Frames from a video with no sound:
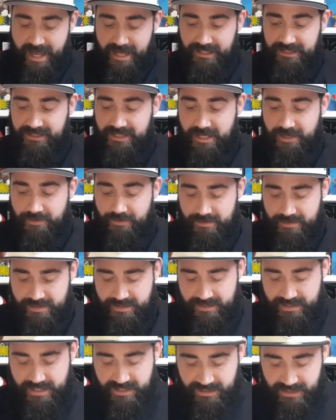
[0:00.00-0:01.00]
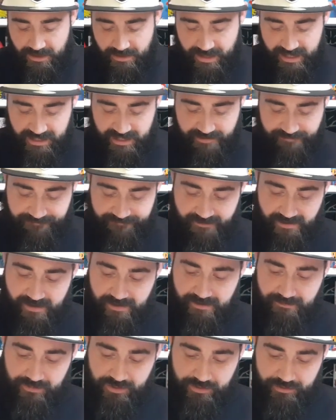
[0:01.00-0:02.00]
So is it slightly
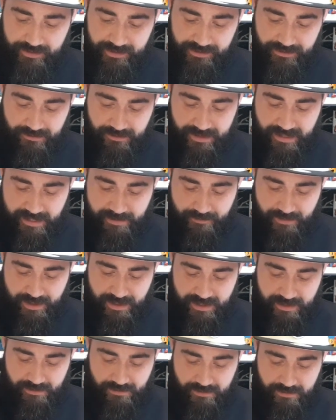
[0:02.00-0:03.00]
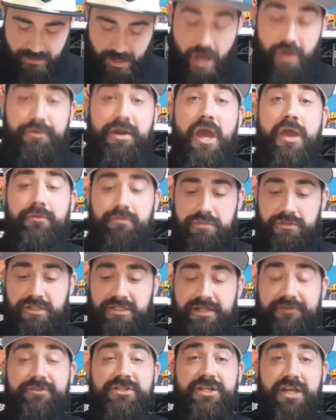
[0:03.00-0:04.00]
different? I'm doing this on camera now. Oh no, it
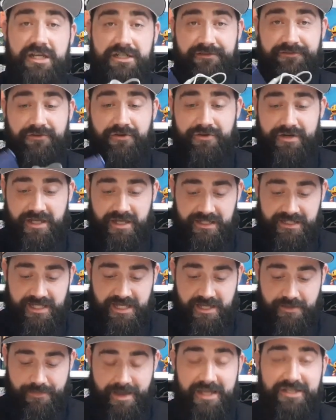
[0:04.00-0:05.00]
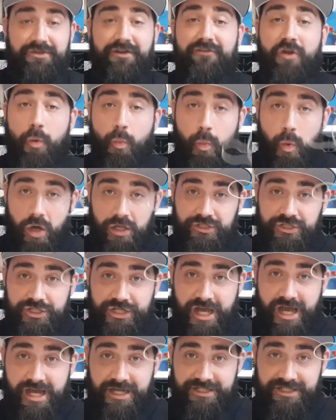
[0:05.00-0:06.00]
does have a charger for it. I'll take it back. So I've got one
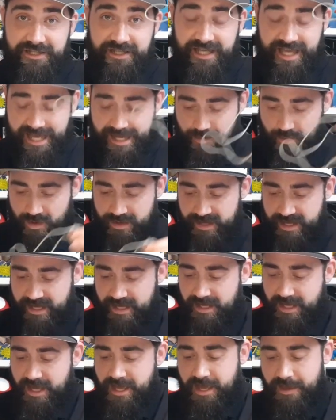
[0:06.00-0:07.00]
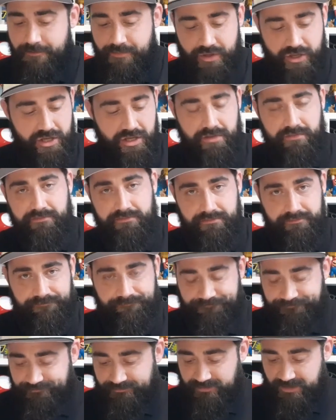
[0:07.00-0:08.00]
charger that came with it, but
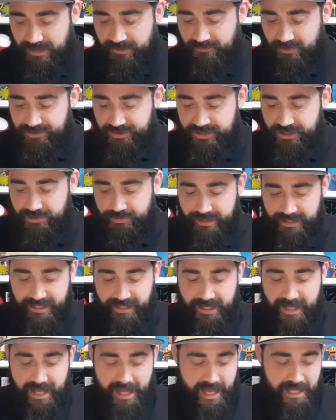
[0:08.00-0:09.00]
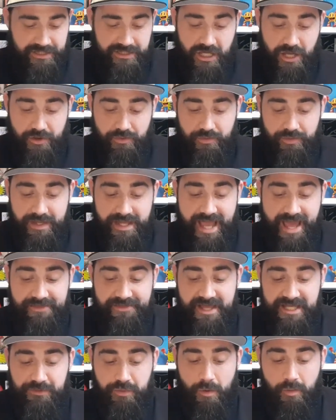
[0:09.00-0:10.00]
I've got two here. So yeah,
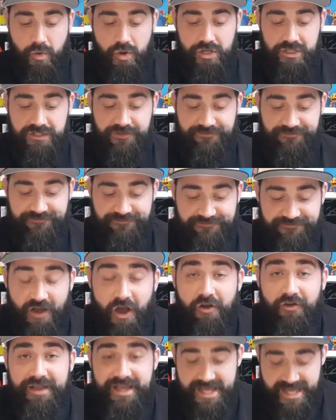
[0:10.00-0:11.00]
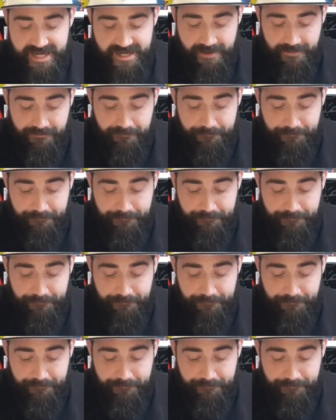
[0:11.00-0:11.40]
this one works fine.